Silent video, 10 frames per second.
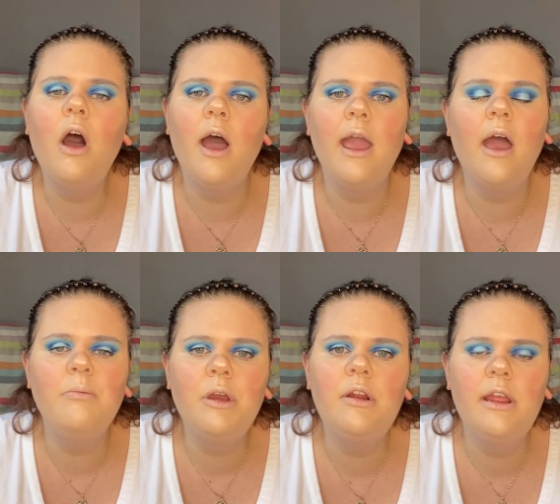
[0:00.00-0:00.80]
I am
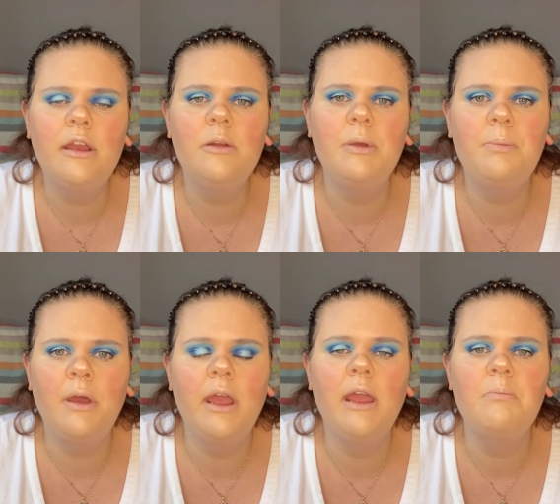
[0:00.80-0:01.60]
only going to be
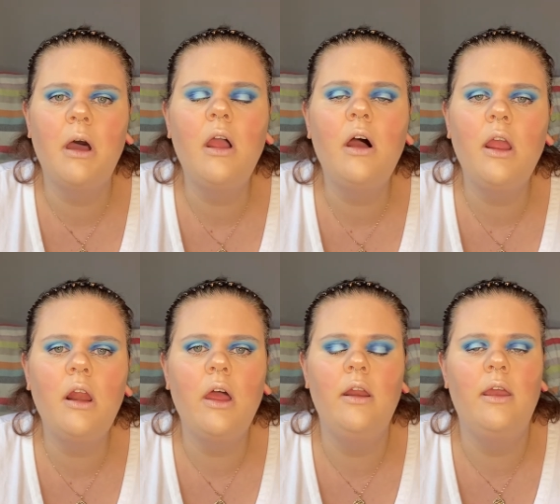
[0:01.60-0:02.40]
putting my
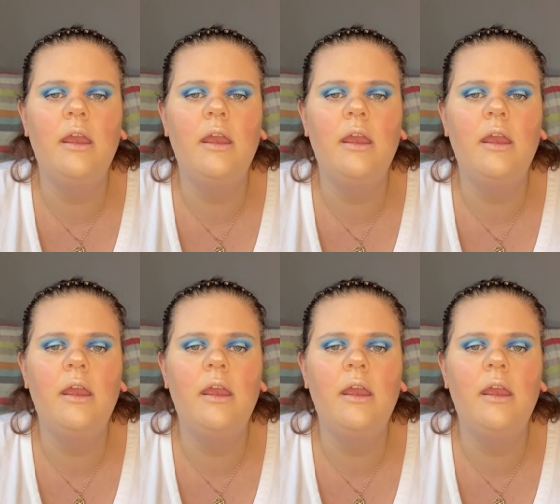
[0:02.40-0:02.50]
eyeliner